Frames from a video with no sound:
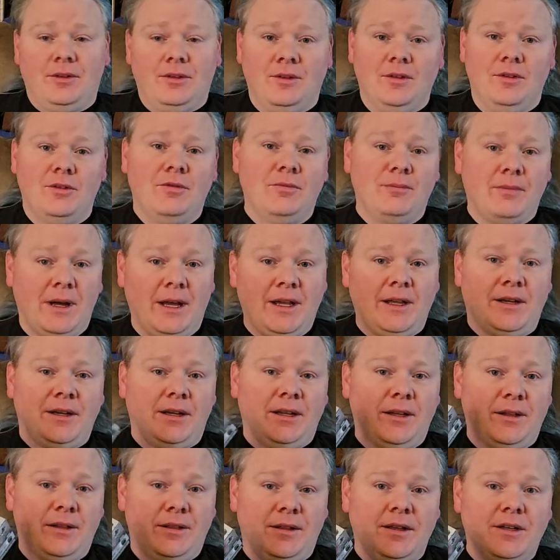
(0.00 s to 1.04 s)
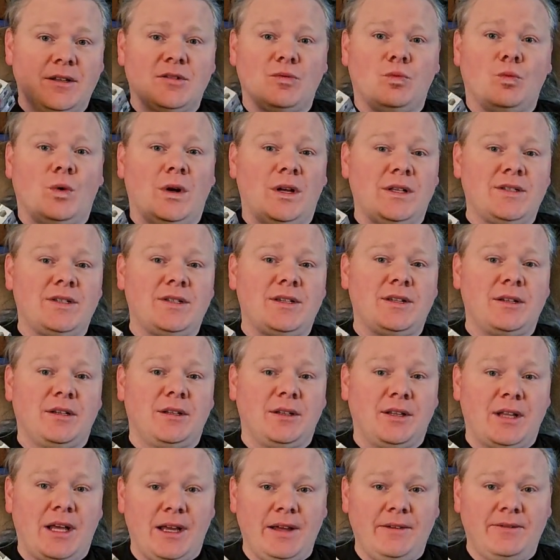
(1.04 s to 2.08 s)
You might need this once in a
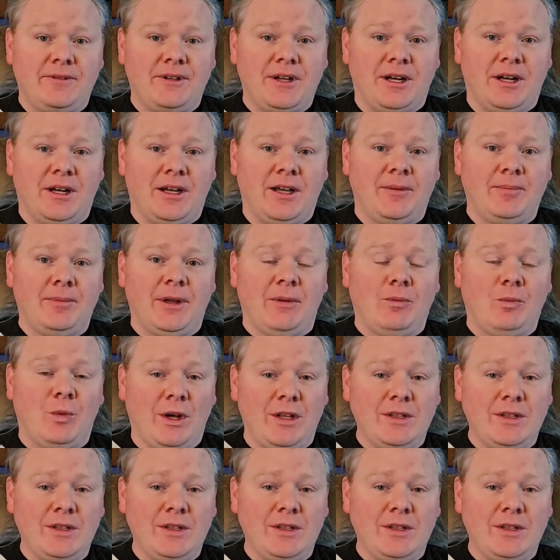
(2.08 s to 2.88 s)
lifetime, and